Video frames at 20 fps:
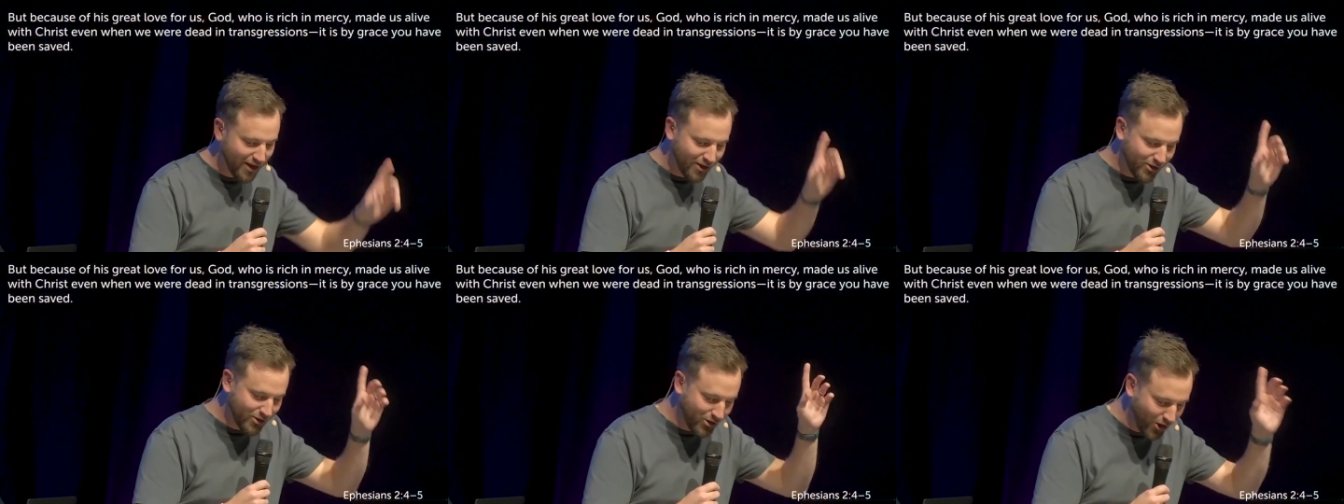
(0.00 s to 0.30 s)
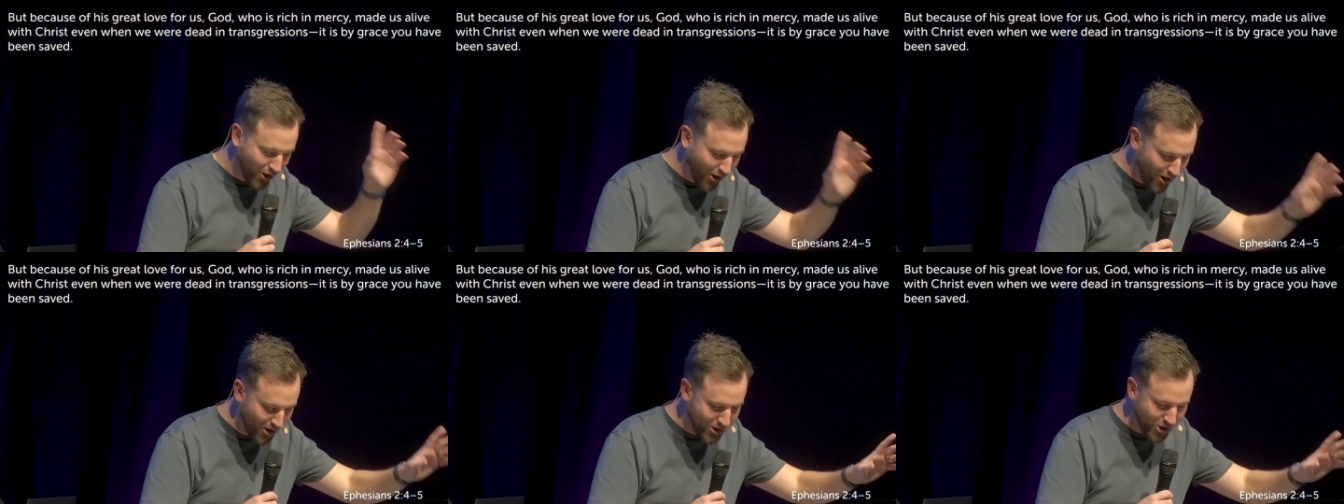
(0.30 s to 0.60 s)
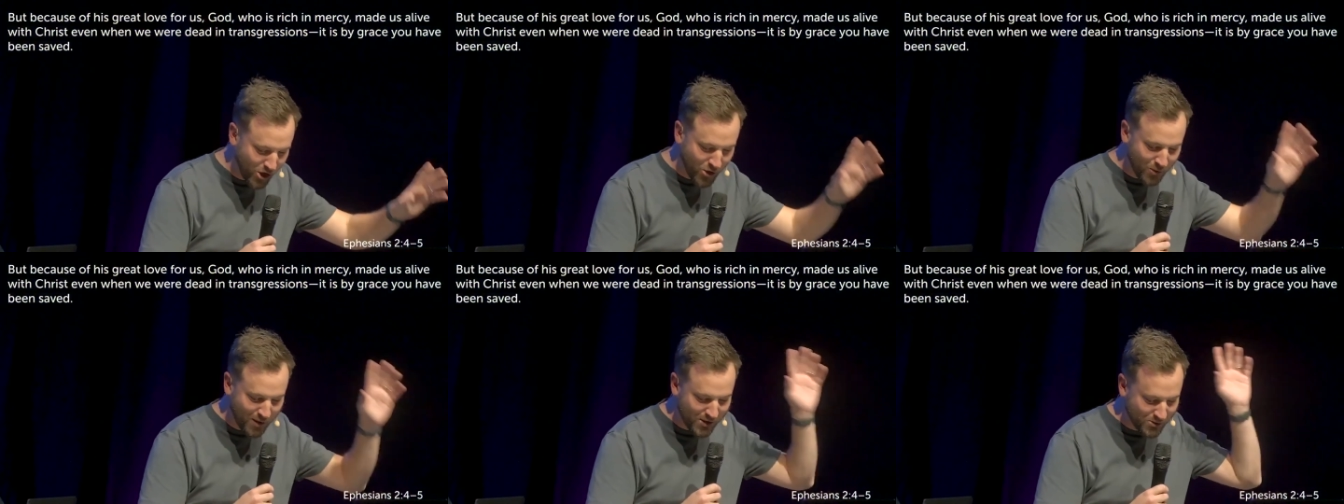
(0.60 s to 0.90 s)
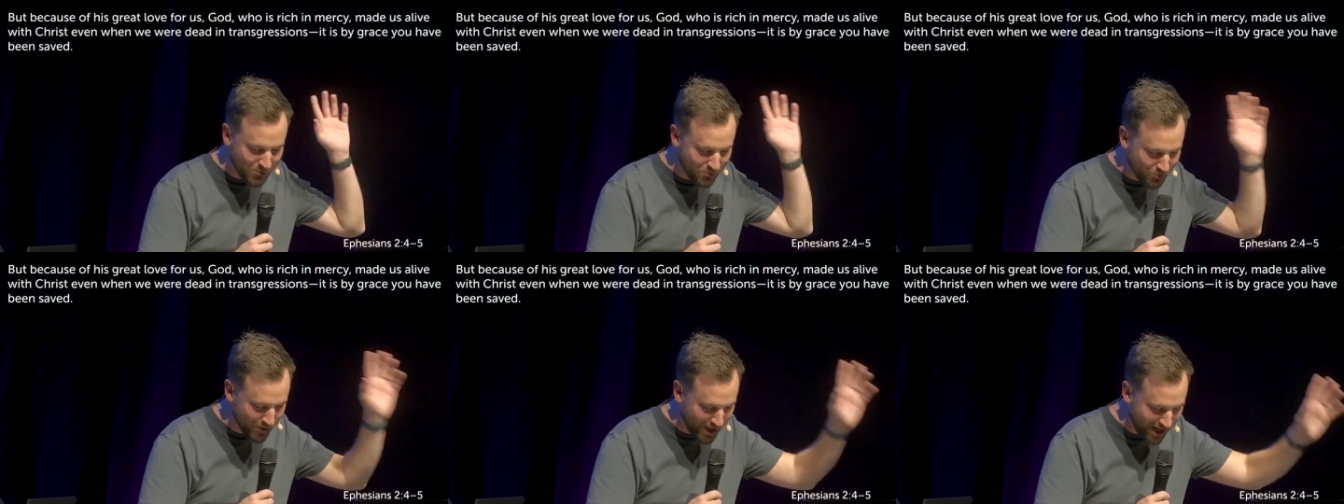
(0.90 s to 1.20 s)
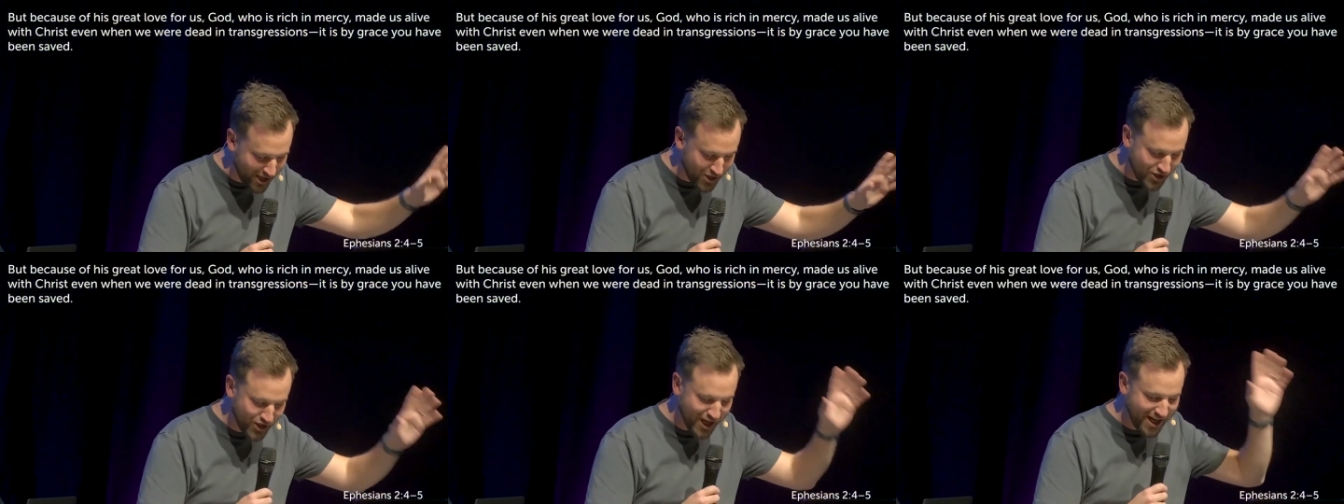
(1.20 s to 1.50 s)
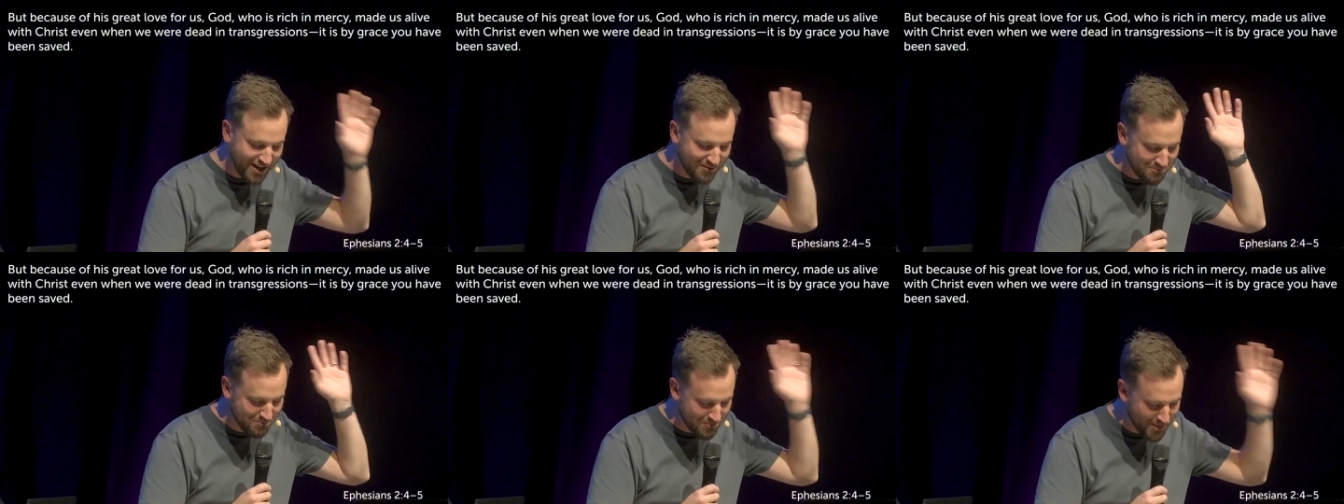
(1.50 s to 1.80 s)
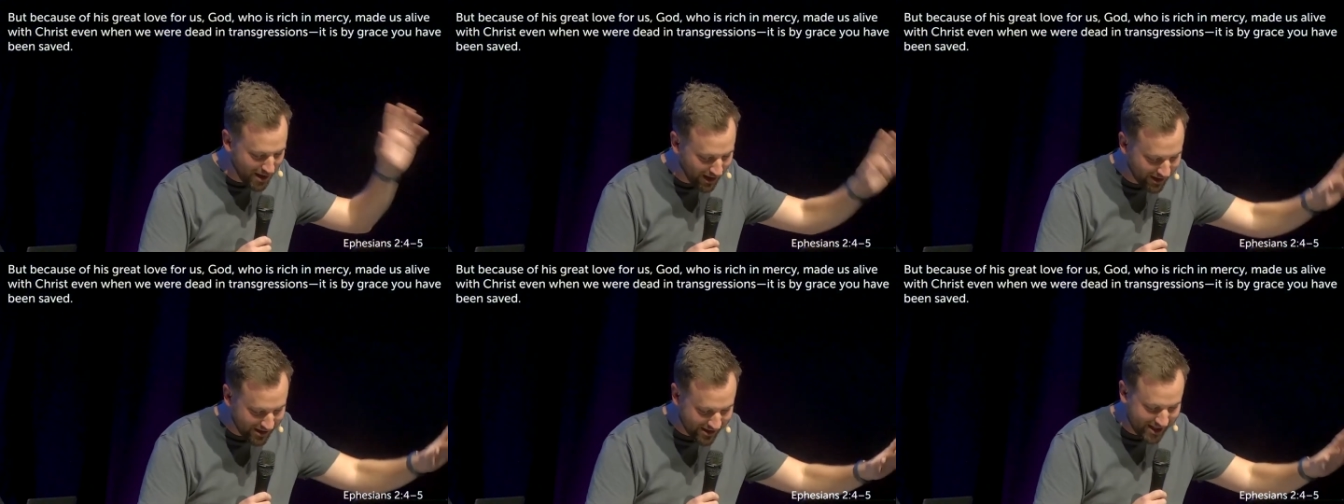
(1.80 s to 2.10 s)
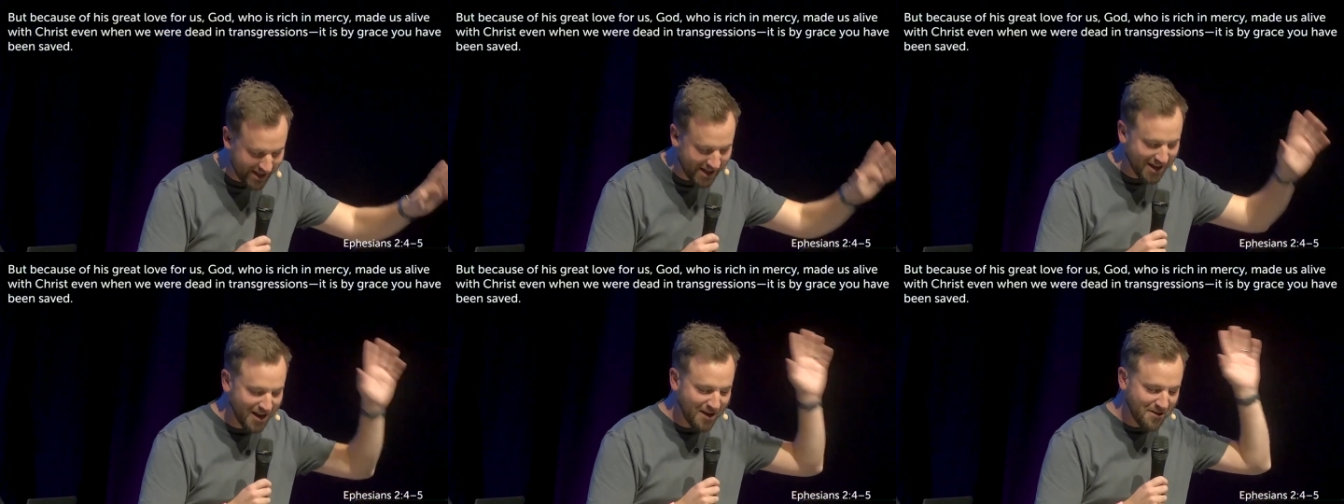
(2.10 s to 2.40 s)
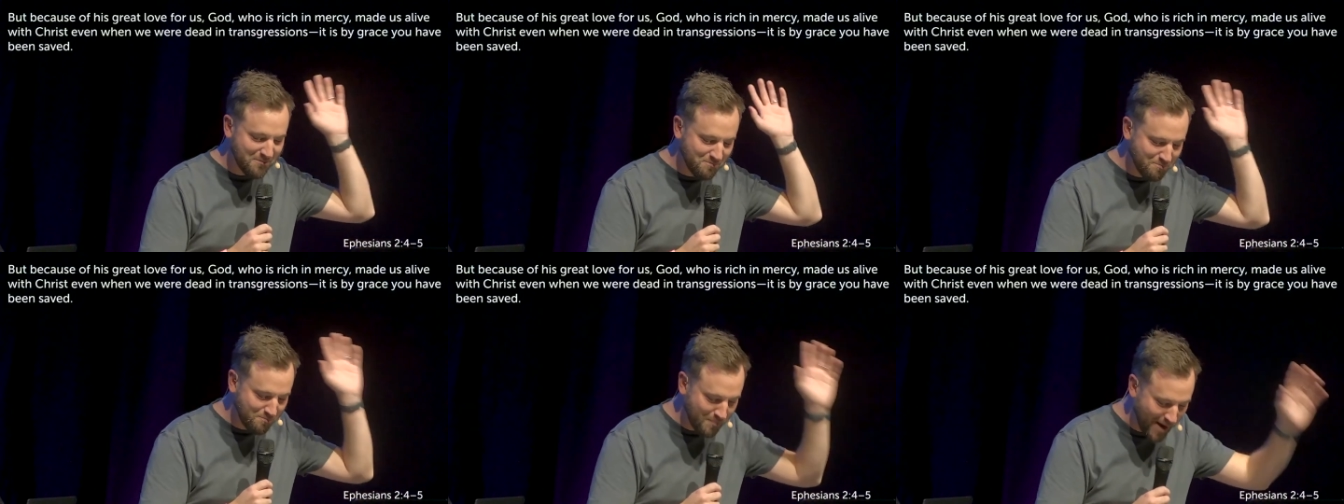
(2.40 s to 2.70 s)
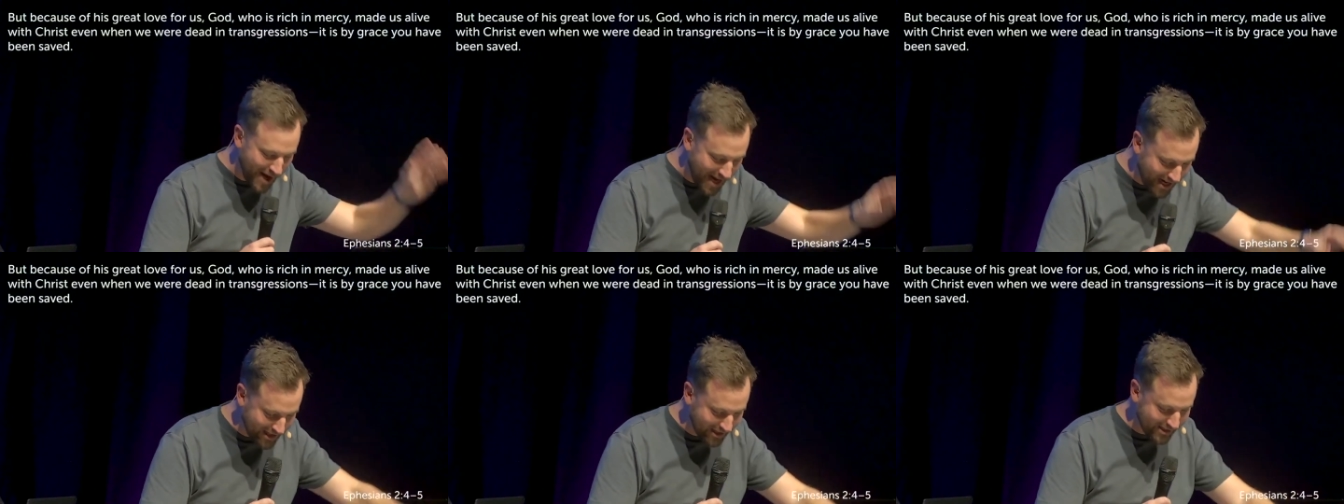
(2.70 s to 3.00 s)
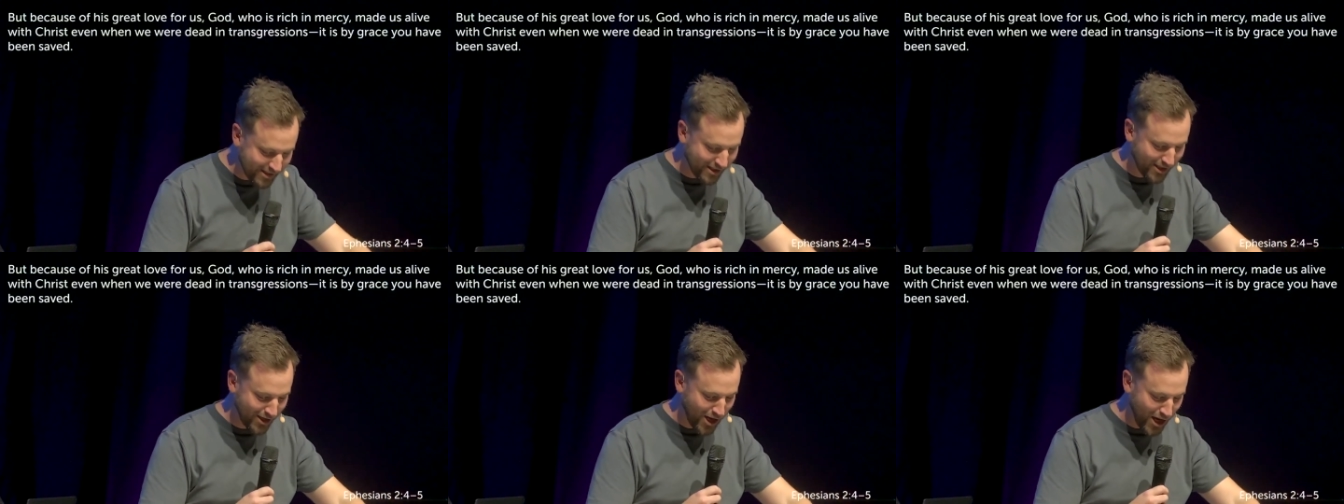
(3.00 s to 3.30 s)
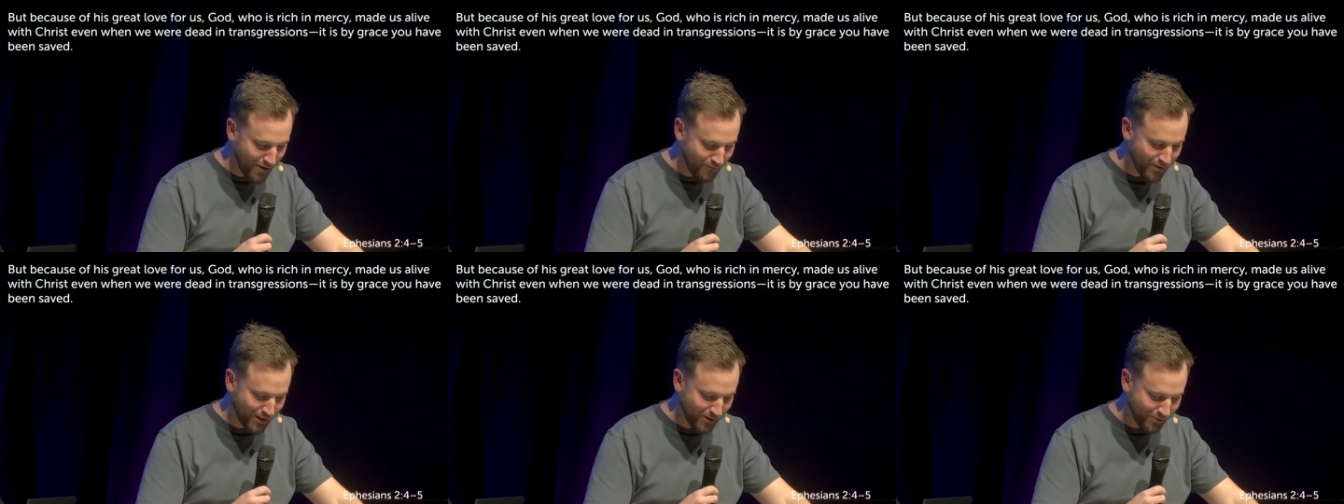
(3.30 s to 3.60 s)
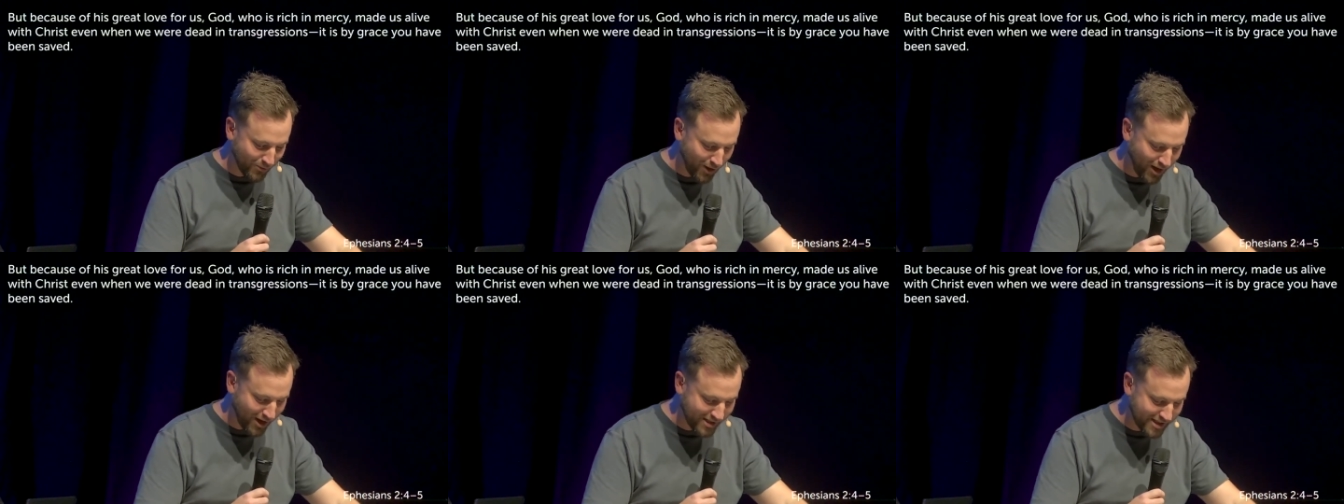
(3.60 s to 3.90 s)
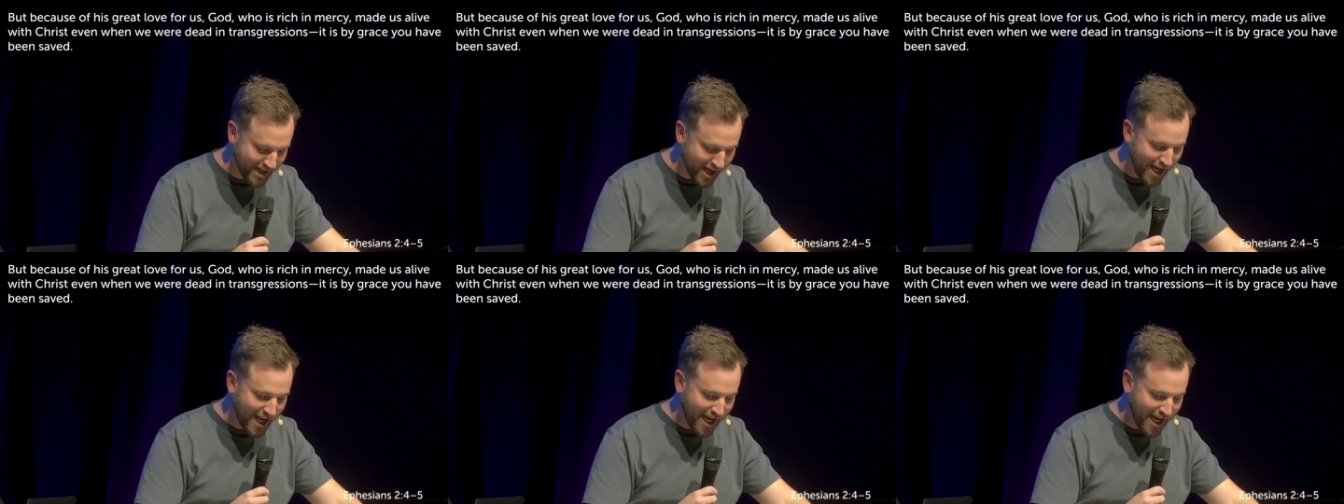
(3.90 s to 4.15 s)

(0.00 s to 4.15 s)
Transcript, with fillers: God, who is rich in mercy, made us alive with Christ,